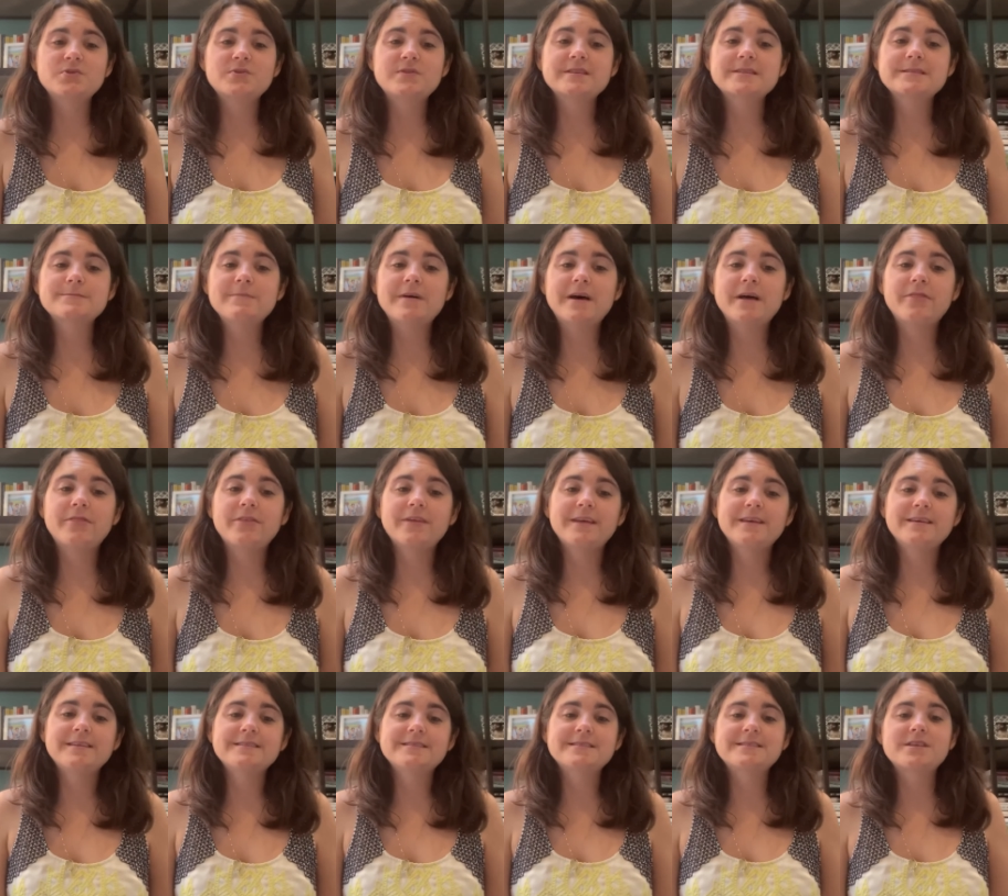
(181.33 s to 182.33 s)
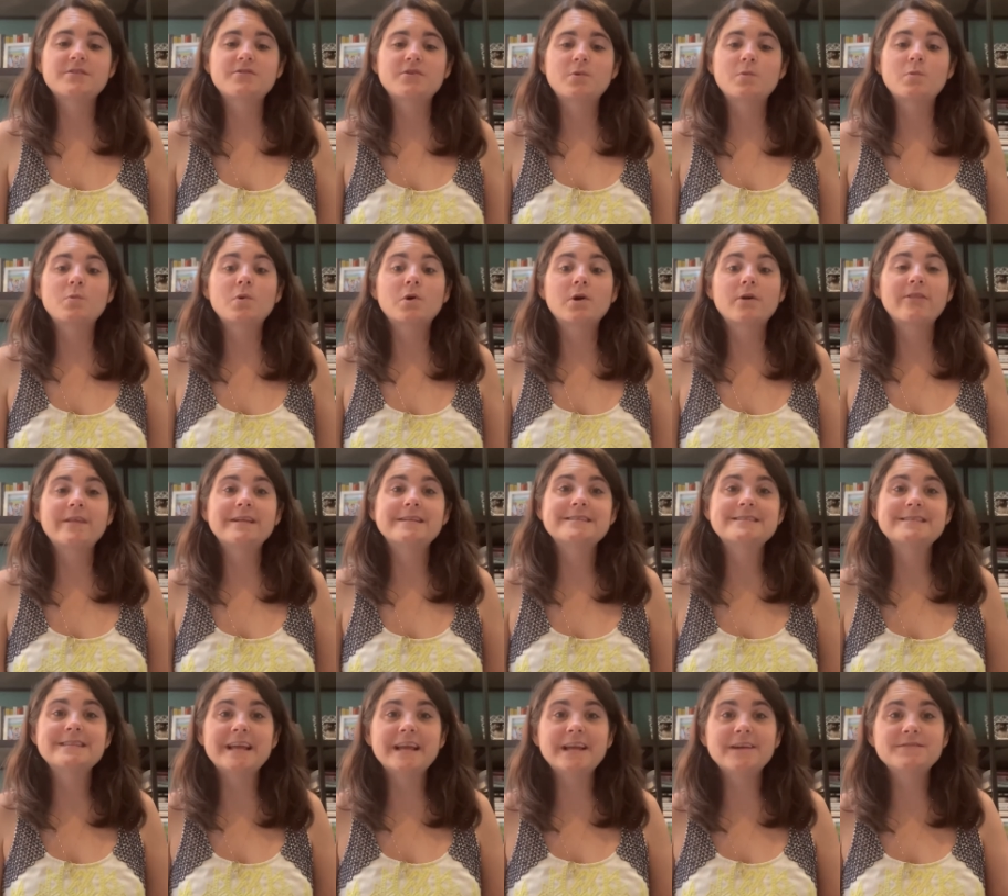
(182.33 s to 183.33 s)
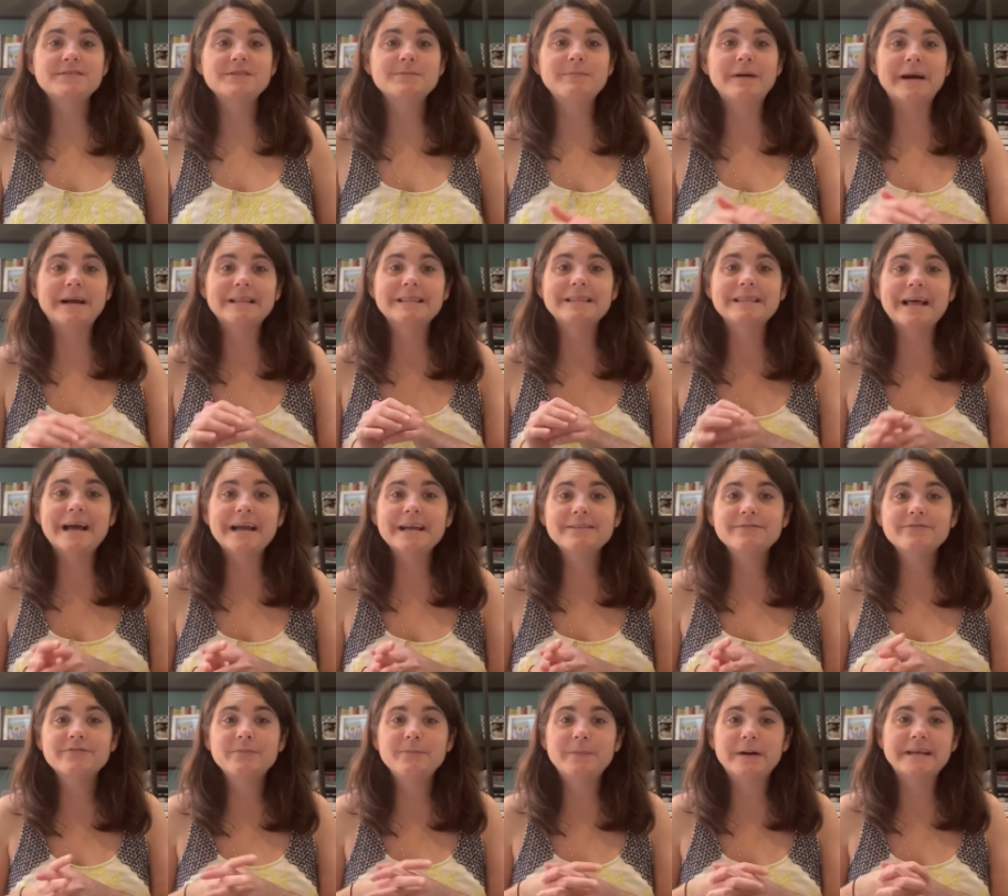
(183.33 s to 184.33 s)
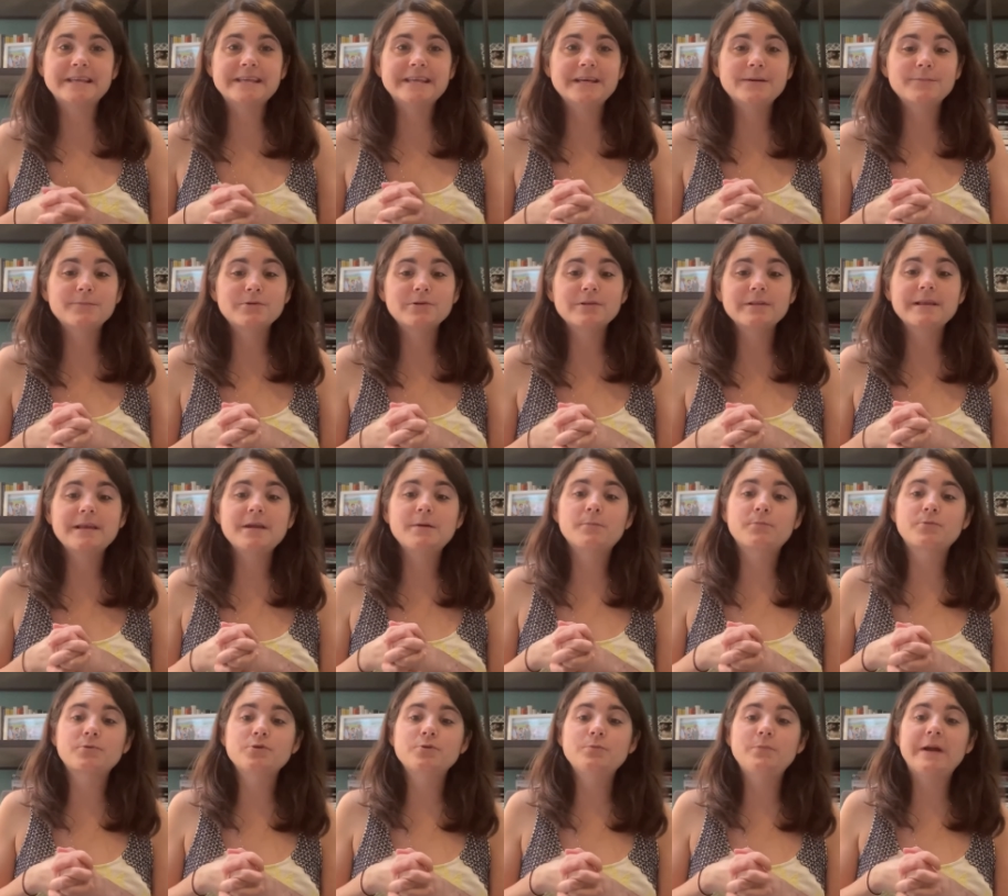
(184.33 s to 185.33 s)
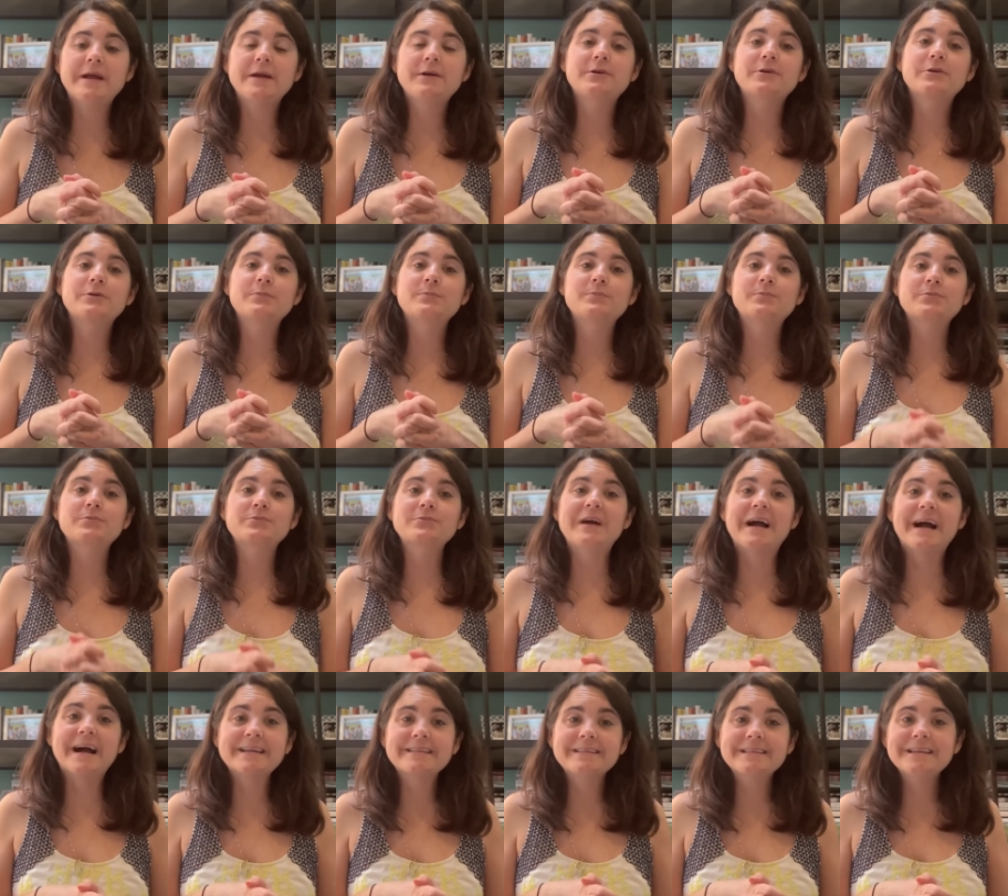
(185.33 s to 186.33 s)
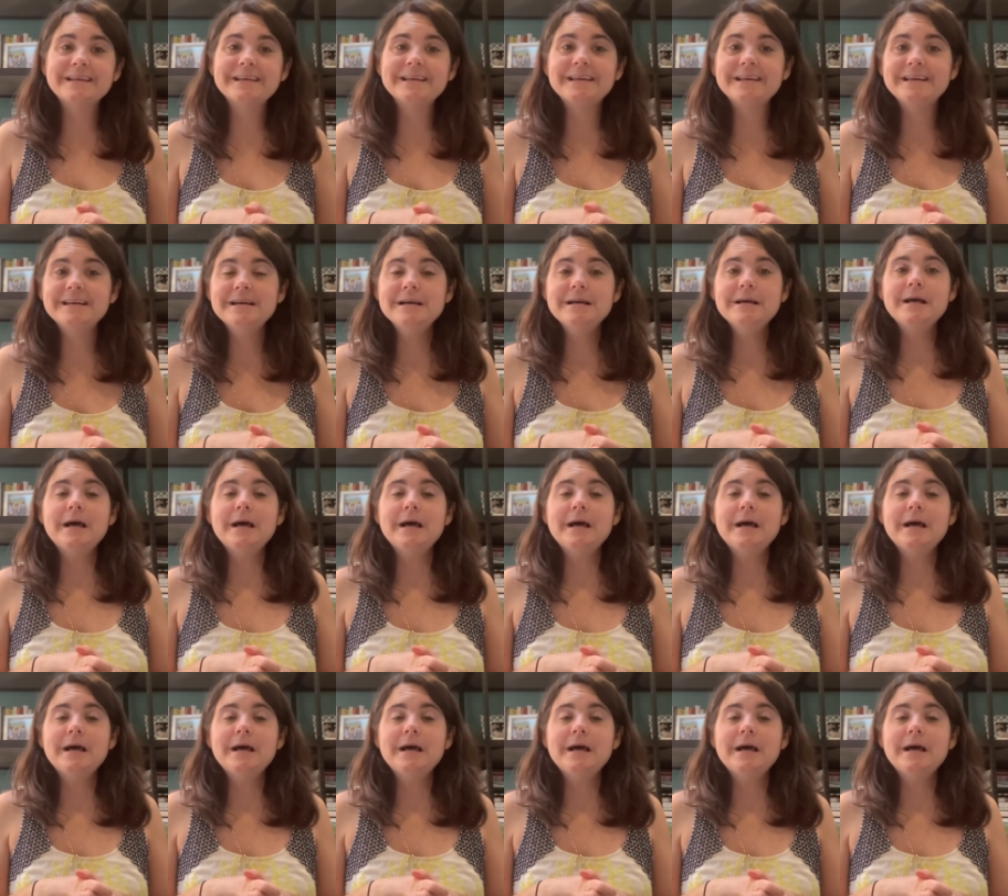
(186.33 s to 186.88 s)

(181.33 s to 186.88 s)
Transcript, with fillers: this month is The War That Saved My Life by Kimberly Brubaker Bradley.